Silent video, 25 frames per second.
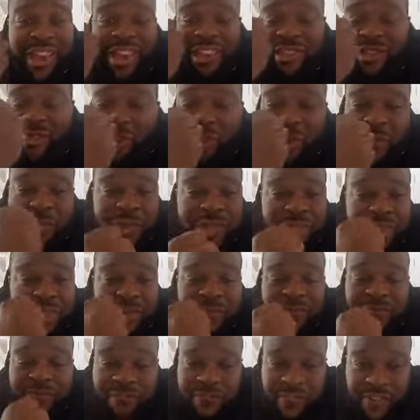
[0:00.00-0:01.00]
It's going to be
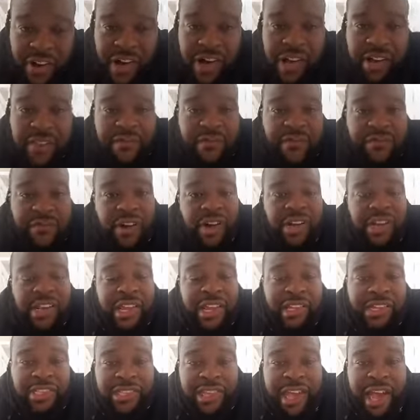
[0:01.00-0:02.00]
some fun,
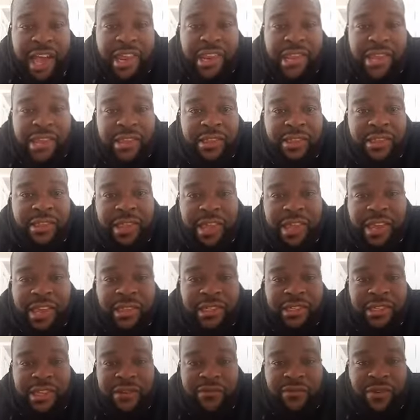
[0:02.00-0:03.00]
fun, exciting
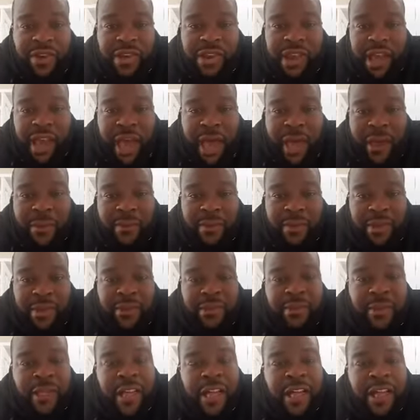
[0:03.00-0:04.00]
things getting ready to
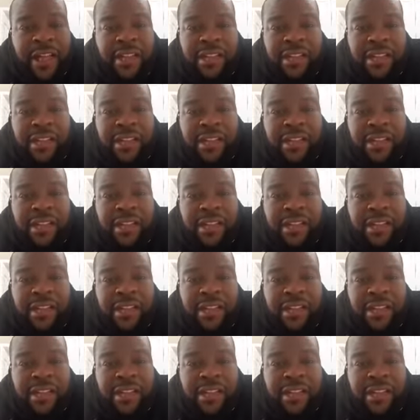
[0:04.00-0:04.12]
happen.